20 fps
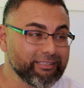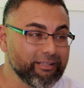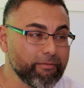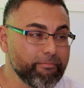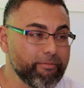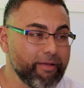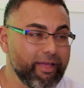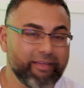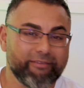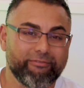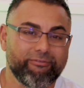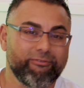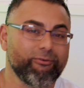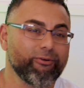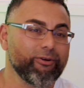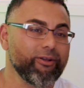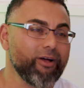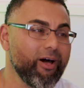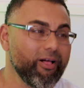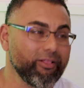they're paying
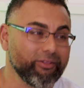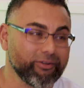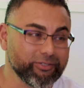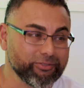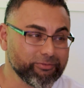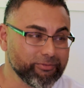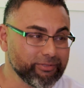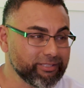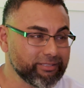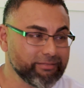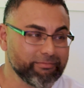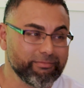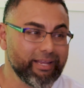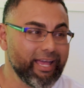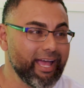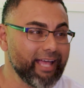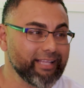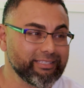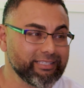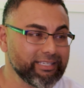$4 with some
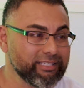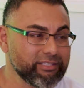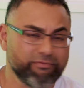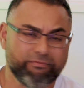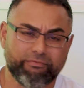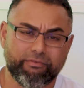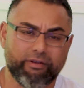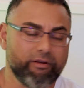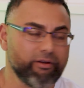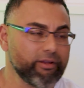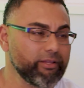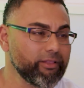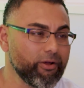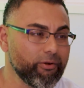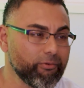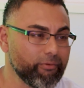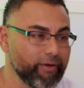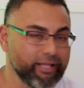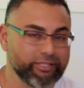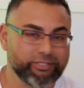nets. It's very
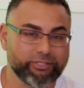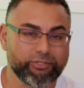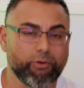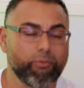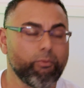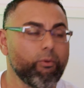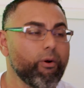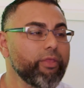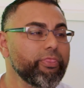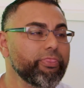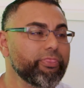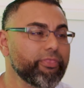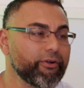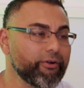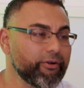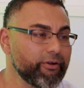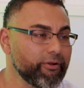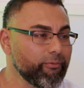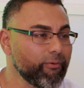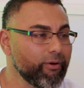low rents. They're
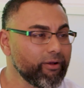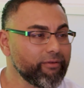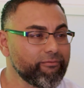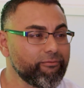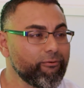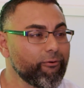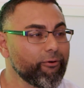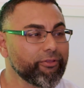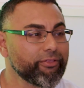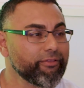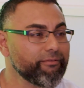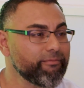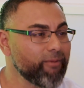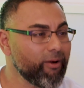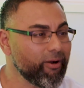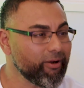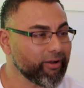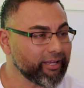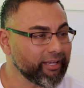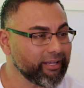1/3 to 1/4 of
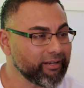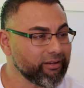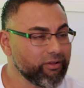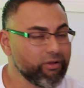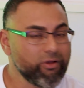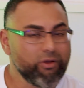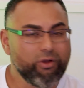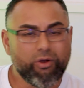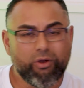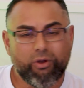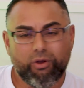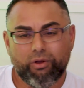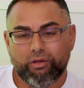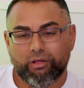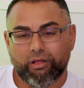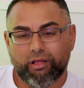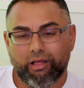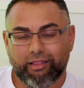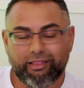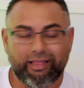market.
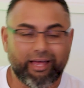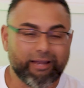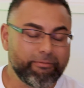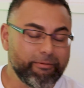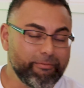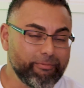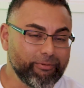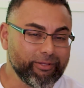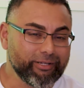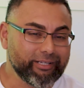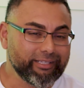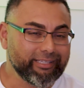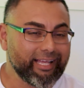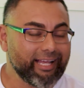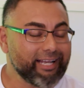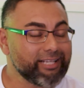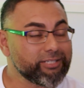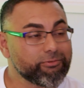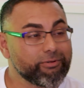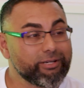A lot of people look at
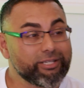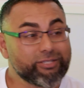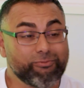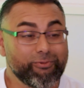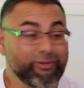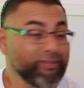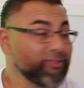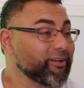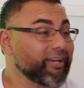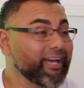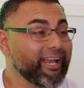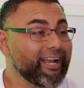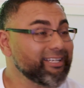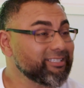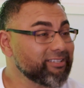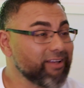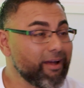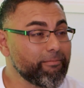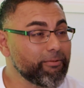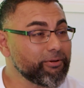that as risk. We look at it
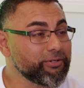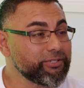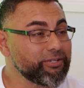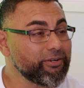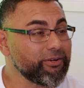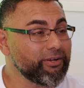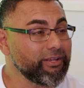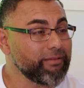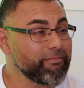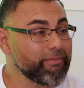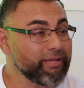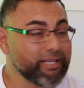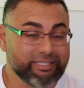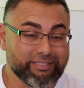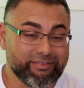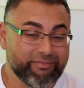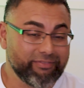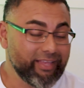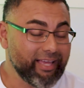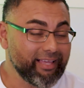as opportunity
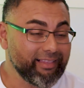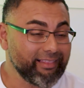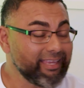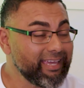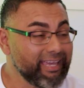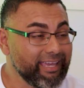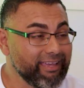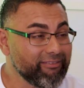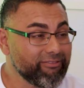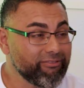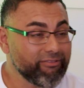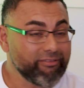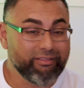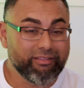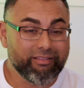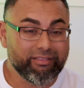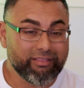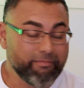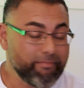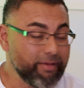because if they leave,
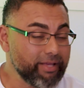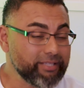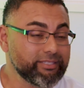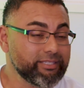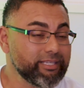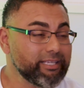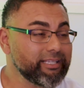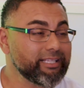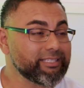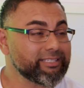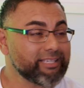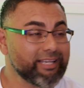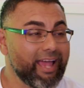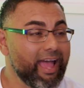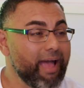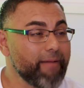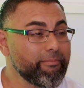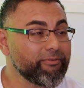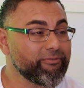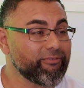the best thing that's going
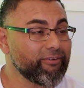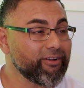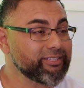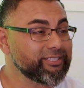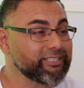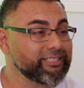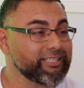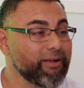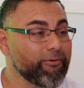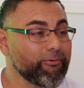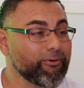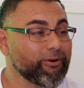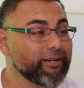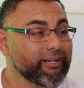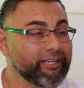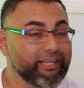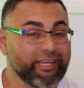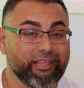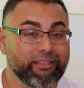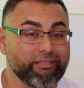to happen for us is that we're
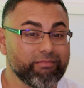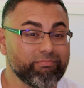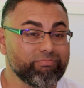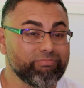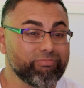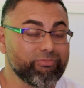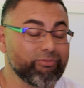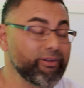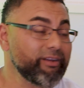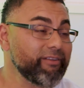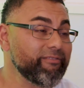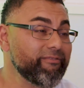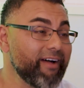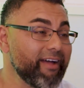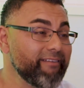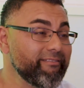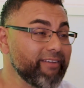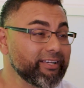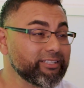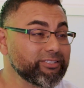going to get 3 to
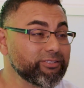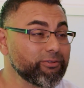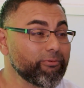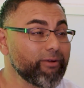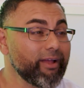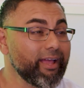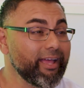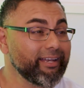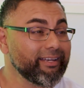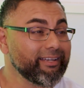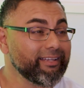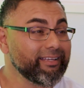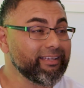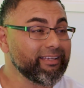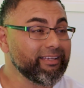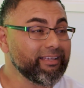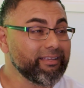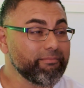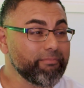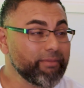5x the rent
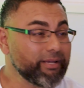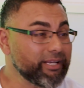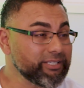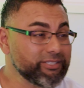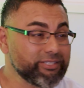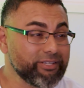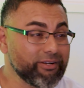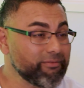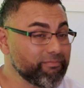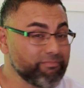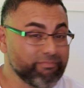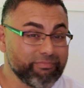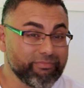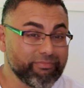because they're